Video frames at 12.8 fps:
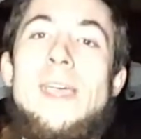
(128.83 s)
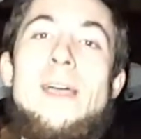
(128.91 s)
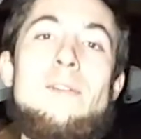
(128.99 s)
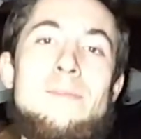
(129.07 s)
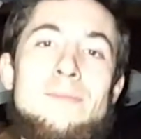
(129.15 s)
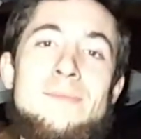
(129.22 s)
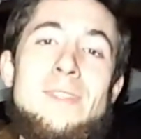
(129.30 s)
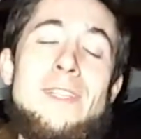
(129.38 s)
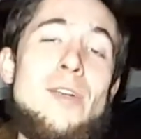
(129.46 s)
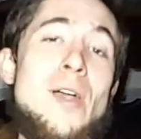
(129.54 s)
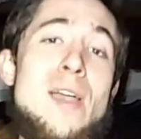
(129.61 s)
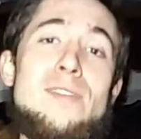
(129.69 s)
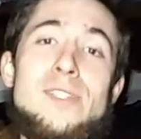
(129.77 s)
out, you
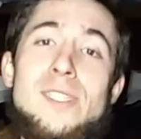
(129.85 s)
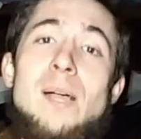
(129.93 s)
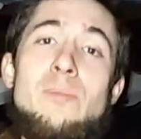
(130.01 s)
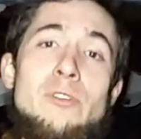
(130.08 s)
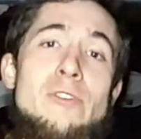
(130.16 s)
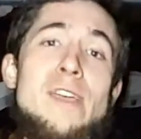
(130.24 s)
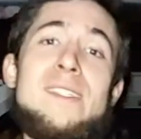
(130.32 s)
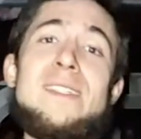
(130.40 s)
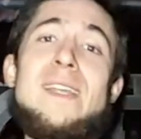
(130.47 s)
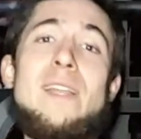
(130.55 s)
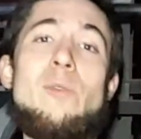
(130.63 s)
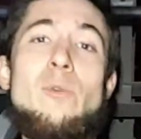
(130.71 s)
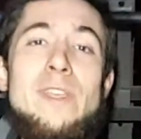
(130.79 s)
know how you stop
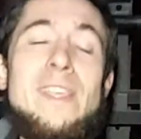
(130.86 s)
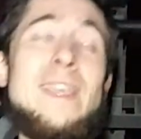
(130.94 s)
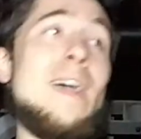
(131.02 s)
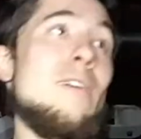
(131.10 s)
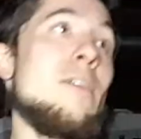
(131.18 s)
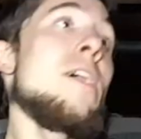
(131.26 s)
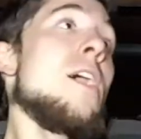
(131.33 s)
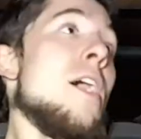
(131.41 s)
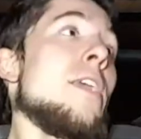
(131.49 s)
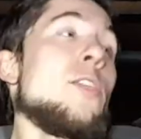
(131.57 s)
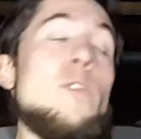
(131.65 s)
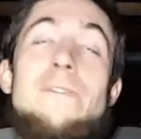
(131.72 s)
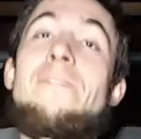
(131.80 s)
procrastinating working out?
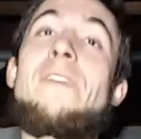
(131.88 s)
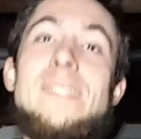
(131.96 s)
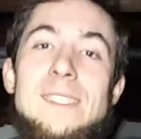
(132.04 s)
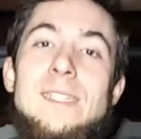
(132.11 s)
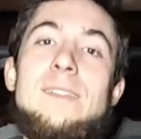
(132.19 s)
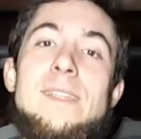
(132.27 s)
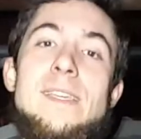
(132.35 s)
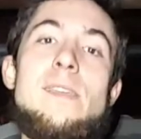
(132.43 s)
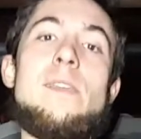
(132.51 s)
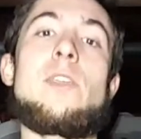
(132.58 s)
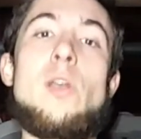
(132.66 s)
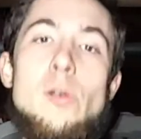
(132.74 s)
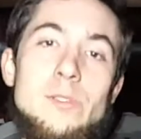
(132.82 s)
You physically
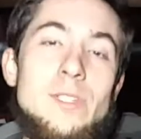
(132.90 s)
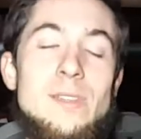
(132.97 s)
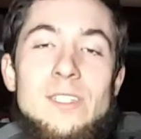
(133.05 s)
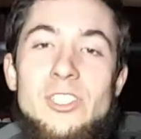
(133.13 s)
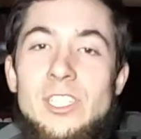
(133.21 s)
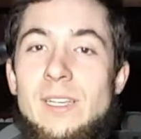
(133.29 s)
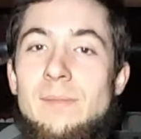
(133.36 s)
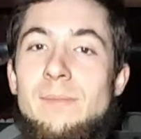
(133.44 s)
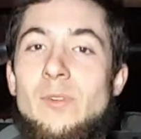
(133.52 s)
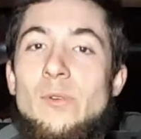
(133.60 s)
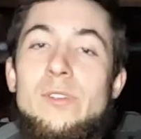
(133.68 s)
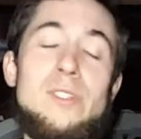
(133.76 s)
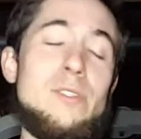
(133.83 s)
go to the gym
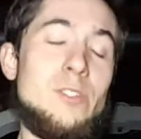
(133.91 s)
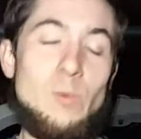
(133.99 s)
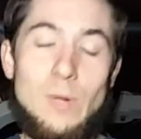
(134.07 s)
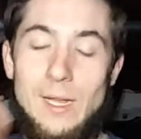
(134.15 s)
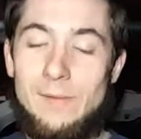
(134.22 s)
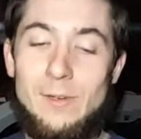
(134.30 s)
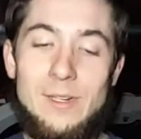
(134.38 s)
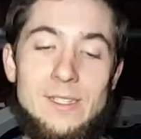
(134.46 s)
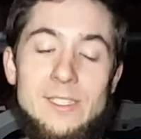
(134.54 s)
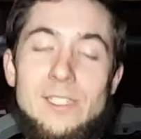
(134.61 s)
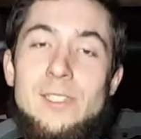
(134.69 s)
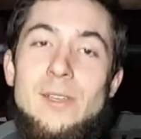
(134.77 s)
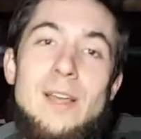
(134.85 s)
or to whatever it is
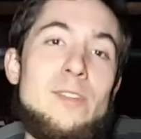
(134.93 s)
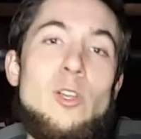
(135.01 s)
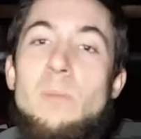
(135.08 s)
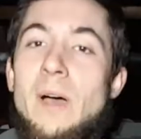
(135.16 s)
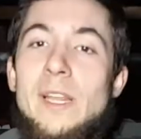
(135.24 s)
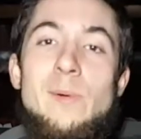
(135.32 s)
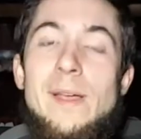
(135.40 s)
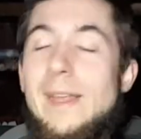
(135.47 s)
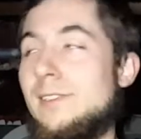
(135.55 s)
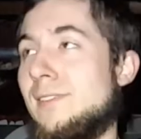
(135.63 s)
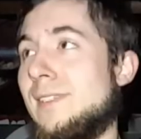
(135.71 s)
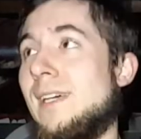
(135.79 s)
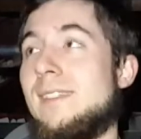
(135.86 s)
you do. I don't know, body weight
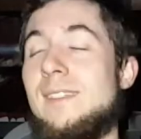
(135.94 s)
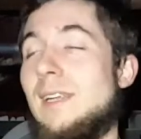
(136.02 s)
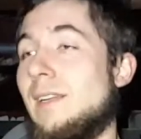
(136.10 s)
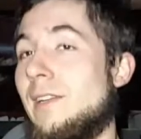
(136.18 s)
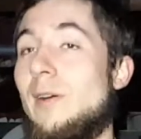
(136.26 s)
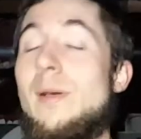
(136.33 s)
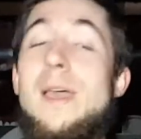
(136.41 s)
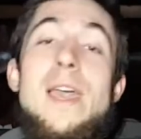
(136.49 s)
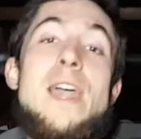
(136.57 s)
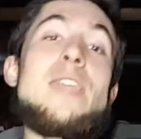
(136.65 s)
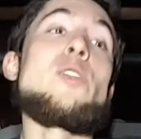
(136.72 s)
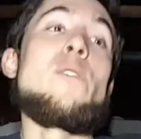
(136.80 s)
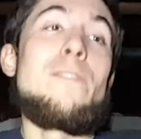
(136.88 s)
exercises, I don't know.
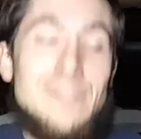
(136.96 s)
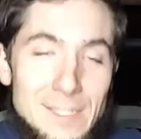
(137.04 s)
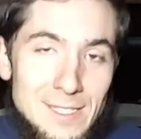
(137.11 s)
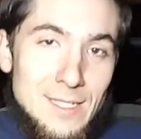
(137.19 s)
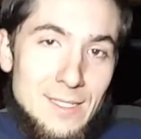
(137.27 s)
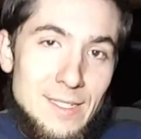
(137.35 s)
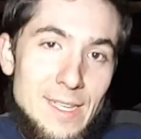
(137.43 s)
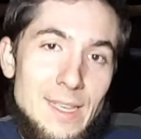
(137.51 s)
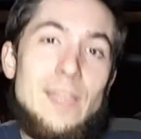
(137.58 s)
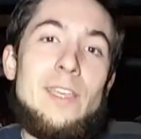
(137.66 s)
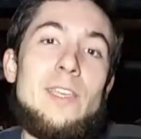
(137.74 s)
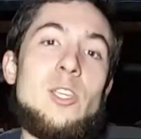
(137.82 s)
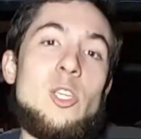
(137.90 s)
You
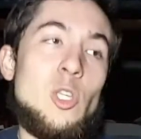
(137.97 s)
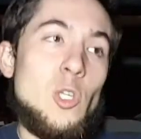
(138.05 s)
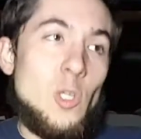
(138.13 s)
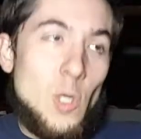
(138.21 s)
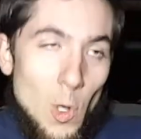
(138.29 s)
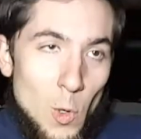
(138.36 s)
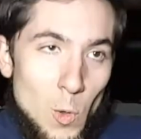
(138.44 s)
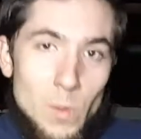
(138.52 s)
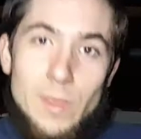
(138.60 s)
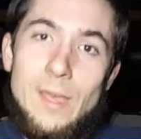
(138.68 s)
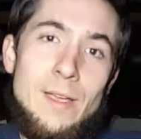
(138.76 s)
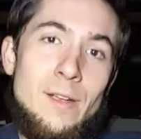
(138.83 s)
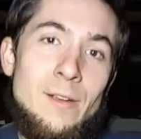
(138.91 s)
physically go
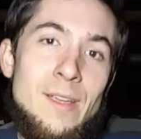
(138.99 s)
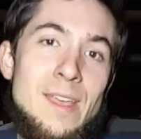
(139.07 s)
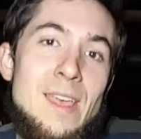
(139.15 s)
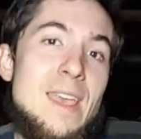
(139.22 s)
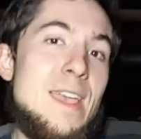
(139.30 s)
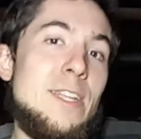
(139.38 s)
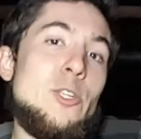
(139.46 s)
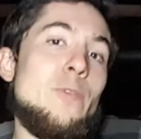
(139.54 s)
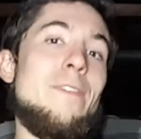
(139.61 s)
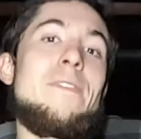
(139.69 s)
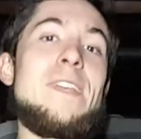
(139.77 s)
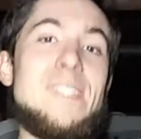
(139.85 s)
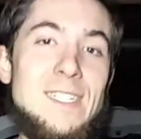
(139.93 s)
there and you
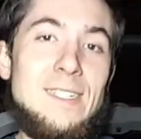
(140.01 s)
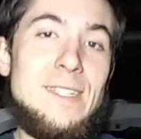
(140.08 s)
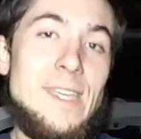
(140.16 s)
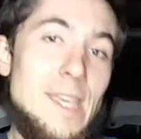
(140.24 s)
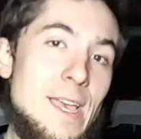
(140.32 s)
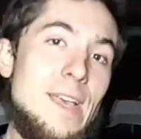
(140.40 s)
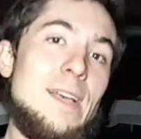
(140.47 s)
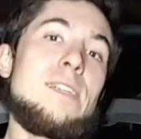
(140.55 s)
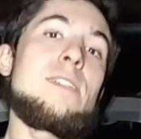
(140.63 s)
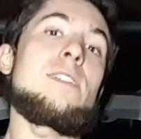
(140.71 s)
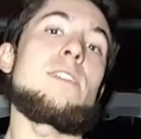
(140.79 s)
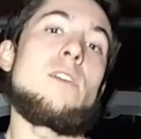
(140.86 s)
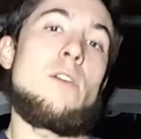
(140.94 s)
physically
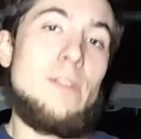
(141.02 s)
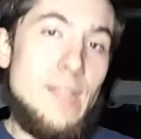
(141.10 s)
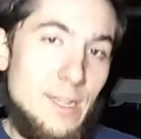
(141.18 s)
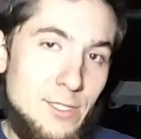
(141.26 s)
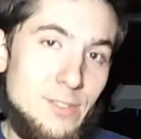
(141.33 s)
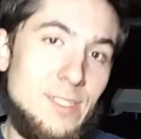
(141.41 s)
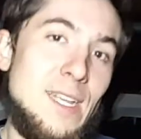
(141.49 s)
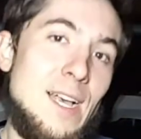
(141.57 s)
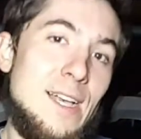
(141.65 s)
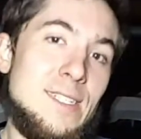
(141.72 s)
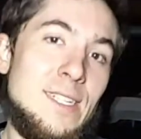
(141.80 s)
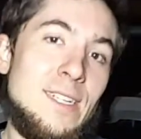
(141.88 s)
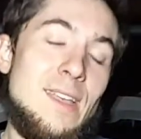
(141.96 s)
start
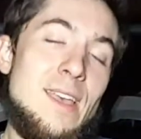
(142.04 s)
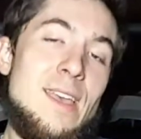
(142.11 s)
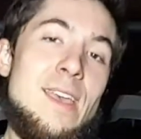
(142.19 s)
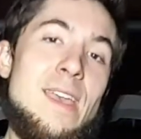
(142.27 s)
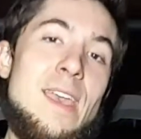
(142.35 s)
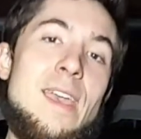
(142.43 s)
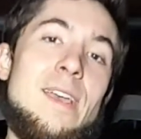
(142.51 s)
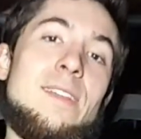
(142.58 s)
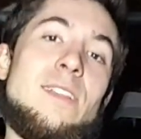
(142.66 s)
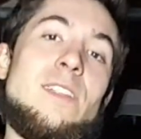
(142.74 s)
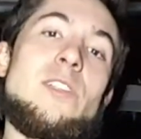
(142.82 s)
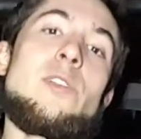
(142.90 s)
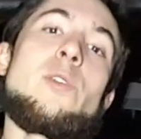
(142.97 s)
exercising
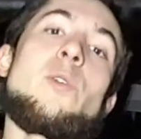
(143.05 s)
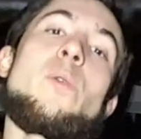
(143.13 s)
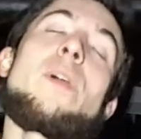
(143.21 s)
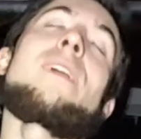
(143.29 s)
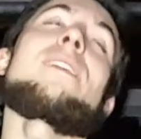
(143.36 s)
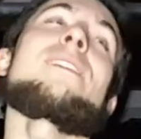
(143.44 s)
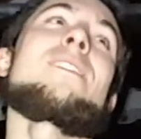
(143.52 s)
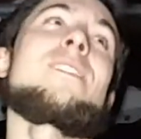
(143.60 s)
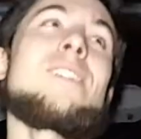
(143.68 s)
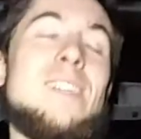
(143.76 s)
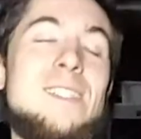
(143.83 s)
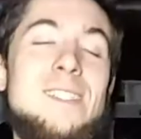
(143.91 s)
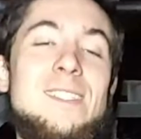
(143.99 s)
and you
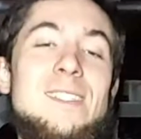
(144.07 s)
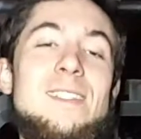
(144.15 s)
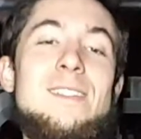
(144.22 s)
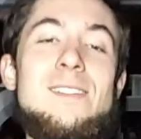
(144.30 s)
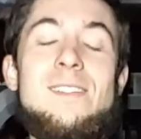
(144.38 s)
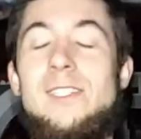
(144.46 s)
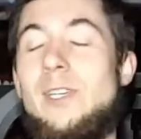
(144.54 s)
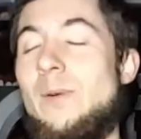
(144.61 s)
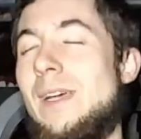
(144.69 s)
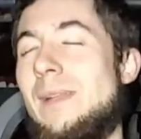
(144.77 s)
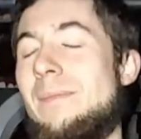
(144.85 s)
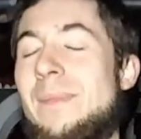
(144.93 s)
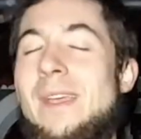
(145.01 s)
just do
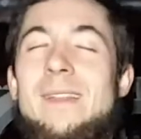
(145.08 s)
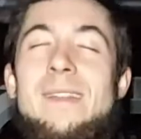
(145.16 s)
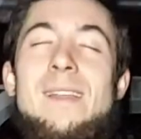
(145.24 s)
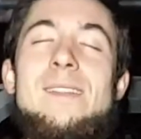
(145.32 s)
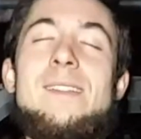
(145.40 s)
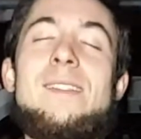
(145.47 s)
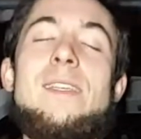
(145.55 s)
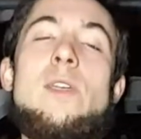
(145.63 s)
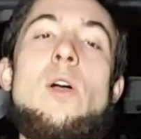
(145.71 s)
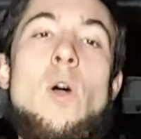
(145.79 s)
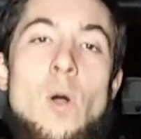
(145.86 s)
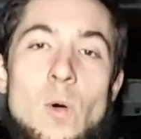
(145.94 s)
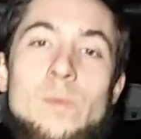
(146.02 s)
it. Man, that is the
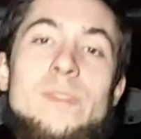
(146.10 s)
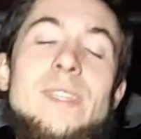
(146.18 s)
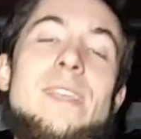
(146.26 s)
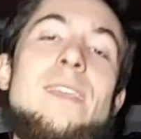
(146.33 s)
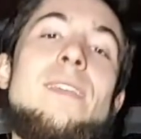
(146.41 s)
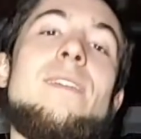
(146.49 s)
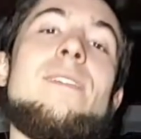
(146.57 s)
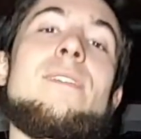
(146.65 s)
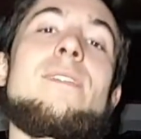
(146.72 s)
only